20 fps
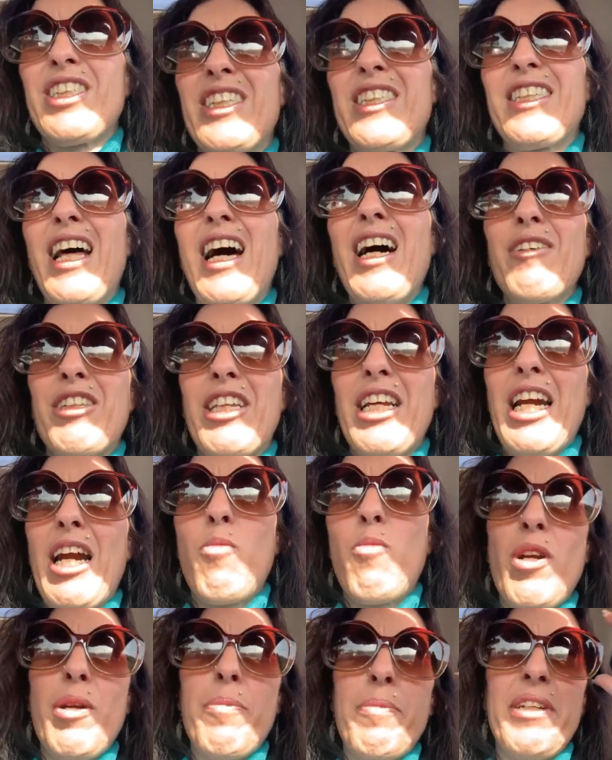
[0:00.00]
not that I
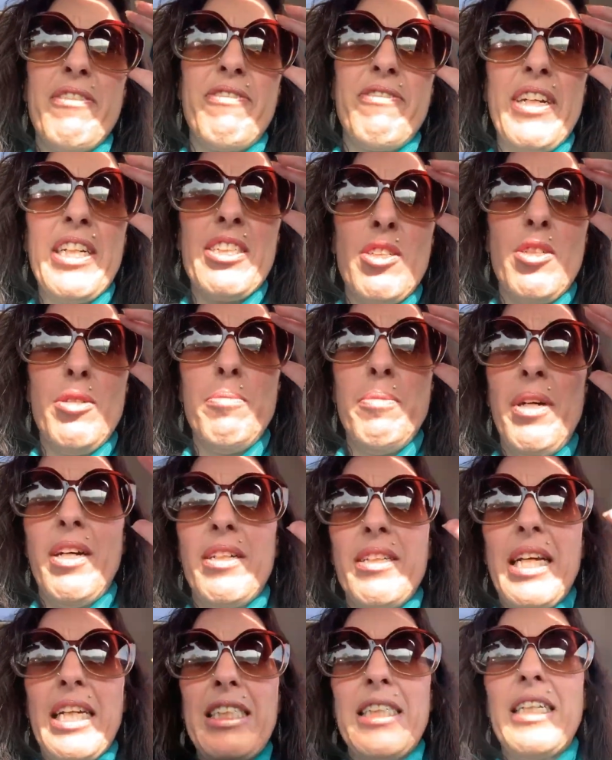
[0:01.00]
want to be a victim.
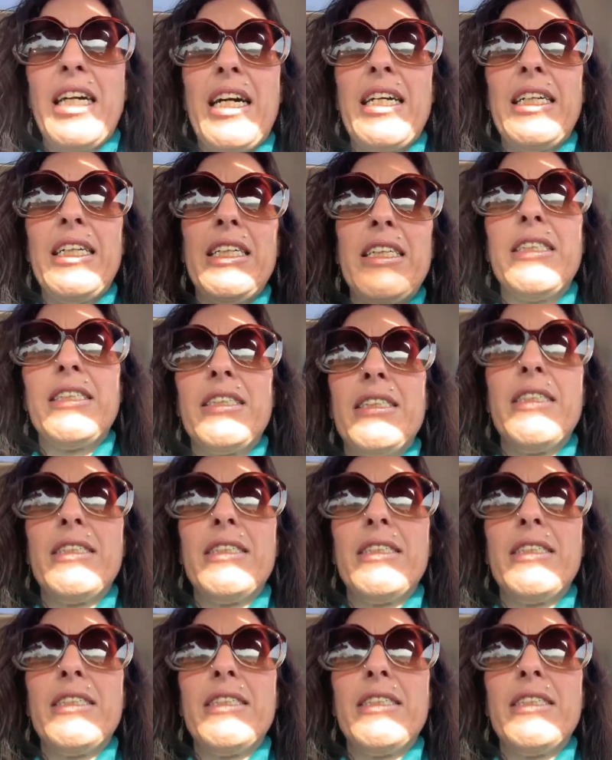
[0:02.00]
That's not it.